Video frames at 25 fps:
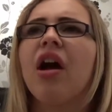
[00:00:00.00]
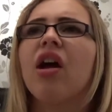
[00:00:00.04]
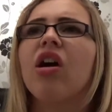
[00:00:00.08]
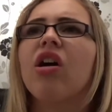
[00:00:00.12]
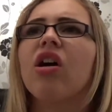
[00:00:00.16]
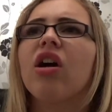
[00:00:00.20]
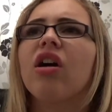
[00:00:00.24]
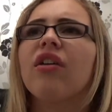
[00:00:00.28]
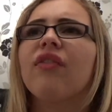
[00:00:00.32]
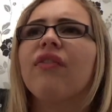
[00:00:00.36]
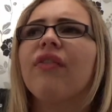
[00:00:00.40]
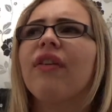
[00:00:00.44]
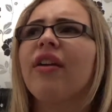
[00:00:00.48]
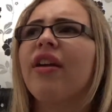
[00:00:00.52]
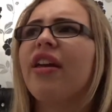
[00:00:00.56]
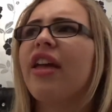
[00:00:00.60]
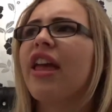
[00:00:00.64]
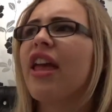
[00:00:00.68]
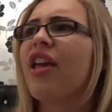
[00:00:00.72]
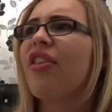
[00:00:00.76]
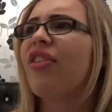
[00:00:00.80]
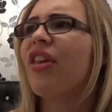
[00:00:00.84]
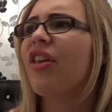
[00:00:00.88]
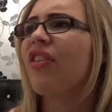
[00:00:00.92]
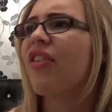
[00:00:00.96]
Or I think
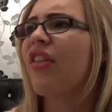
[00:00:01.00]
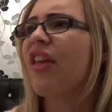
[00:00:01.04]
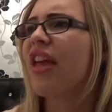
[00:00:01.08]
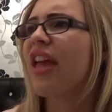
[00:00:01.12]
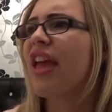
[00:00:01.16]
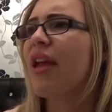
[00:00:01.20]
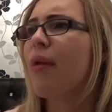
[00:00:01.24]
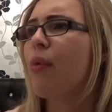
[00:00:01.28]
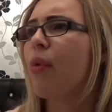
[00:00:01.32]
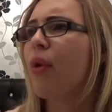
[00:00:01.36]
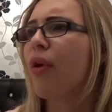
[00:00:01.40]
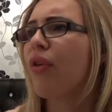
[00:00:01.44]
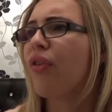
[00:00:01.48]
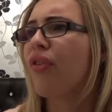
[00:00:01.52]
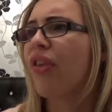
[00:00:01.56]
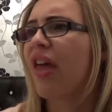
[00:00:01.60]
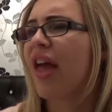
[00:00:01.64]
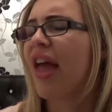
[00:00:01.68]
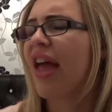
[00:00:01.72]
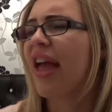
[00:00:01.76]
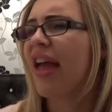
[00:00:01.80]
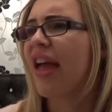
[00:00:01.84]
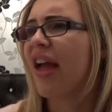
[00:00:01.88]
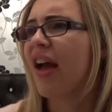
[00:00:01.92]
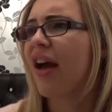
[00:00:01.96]
he said that he was
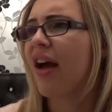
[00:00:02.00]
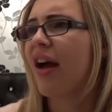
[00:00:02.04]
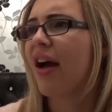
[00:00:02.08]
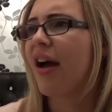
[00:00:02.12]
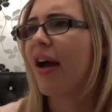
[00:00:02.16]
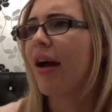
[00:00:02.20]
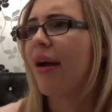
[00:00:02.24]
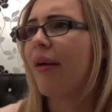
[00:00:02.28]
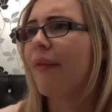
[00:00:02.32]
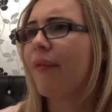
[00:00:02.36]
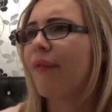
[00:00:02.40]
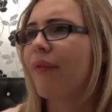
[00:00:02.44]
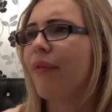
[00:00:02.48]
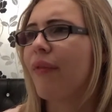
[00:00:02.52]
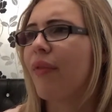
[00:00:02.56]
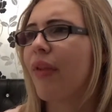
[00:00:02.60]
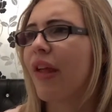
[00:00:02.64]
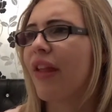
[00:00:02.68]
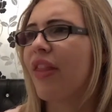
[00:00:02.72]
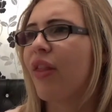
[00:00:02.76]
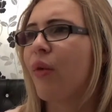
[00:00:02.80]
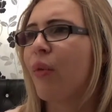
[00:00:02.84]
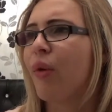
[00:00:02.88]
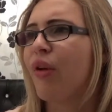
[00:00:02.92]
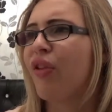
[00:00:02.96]
a
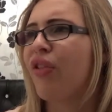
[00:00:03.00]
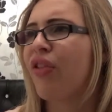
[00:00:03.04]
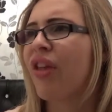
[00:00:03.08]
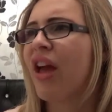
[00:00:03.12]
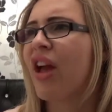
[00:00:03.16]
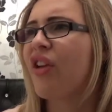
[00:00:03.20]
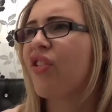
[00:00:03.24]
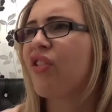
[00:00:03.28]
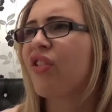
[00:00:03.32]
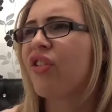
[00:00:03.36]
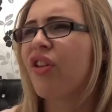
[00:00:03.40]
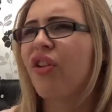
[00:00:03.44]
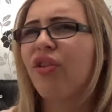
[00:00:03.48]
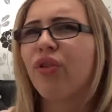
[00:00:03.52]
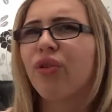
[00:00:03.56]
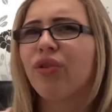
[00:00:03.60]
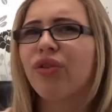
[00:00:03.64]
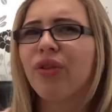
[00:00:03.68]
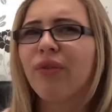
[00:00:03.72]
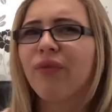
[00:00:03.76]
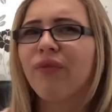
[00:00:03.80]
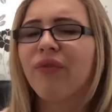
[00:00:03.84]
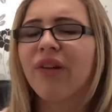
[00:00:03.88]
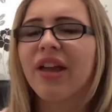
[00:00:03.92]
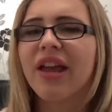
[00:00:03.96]
like the receptionist or
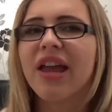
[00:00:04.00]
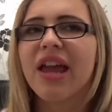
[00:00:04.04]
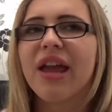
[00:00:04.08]
something.